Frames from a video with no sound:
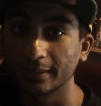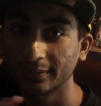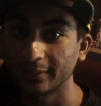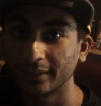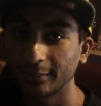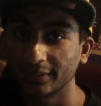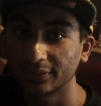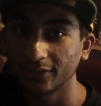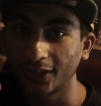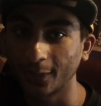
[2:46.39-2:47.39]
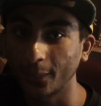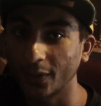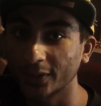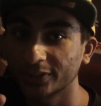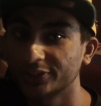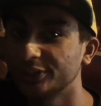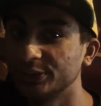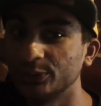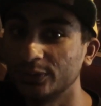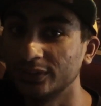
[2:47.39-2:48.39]
Maybe I might do a part
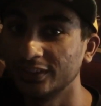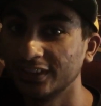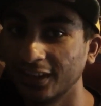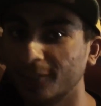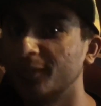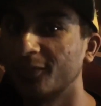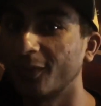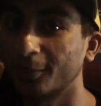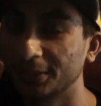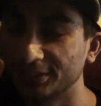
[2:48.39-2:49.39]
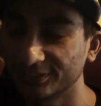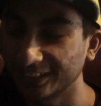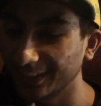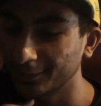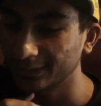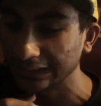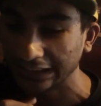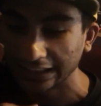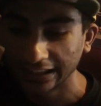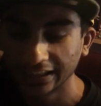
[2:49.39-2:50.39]
two of the Fall BleachFanatic, but
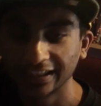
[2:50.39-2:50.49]
yeah.